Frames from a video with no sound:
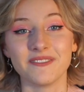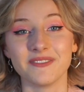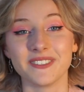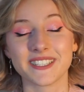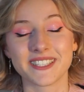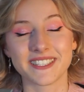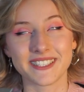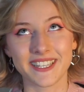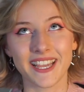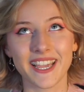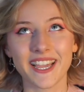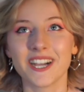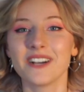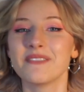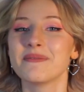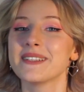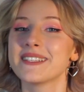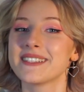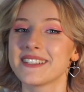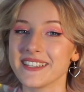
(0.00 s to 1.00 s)
But today I'll
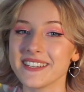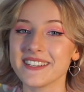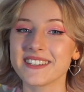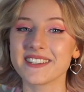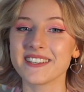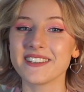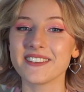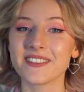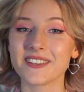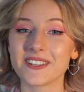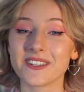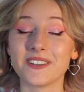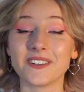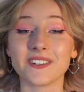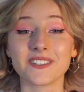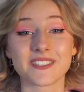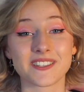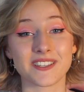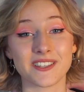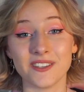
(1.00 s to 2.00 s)
be teaching you the
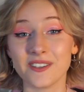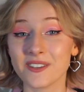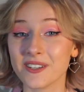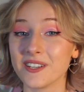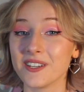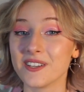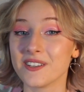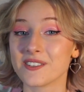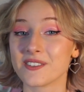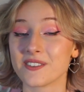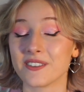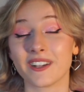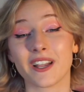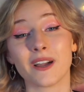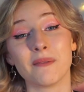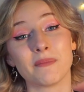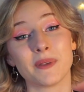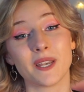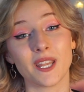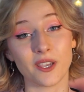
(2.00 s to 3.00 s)
chords that you can use to
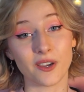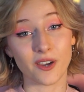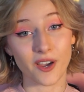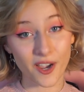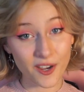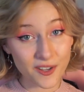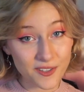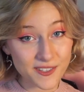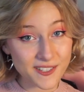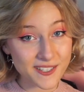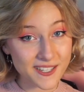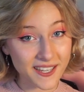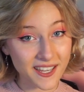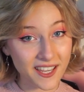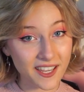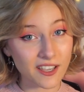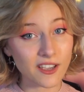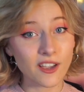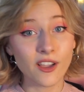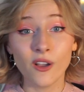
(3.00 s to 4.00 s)
accompany your own
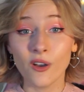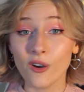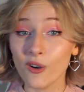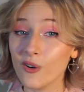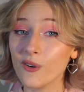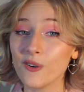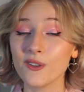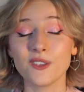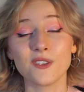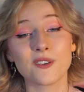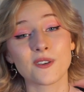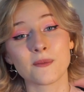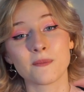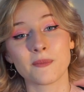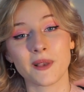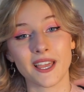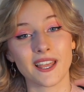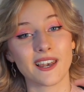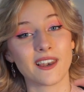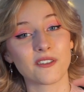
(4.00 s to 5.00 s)
singing, or you can
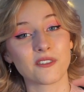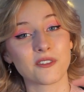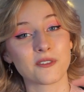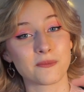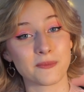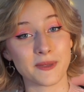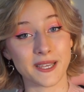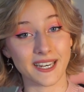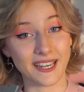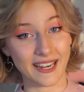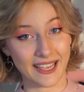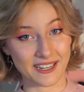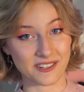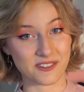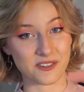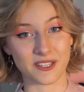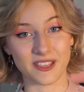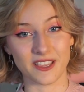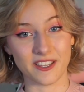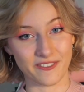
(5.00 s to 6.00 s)
play along with me
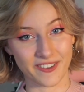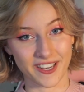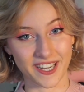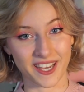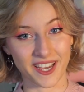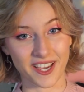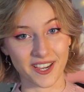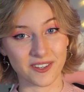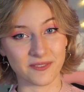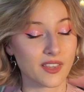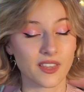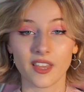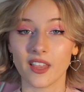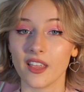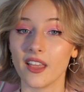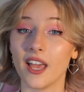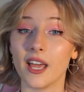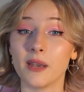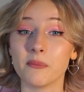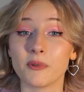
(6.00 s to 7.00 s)
later in the video.
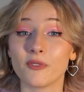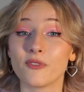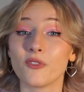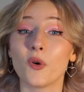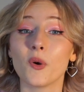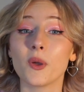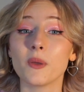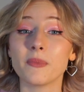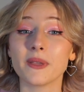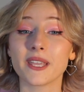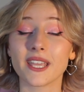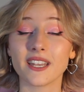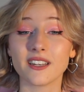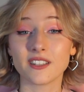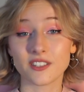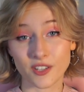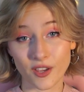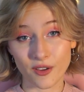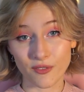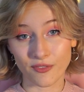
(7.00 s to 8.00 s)
And before we
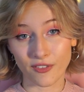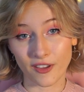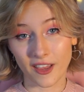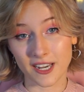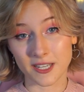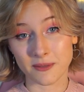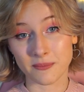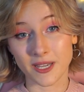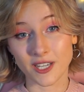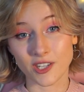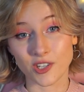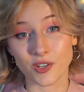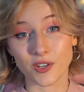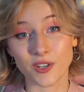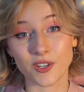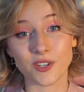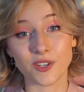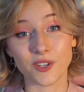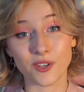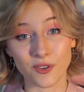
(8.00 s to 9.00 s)
begin, don't forget to make sure
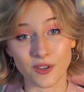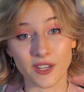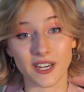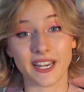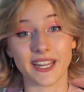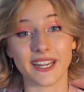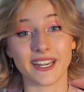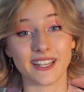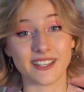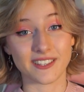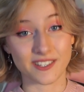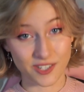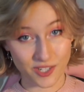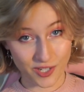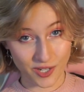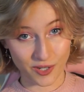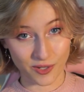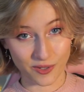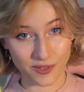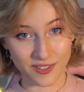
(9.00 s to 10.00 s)
your ukulele is
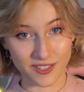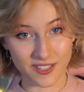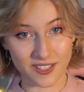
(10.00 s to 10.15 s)
tuned.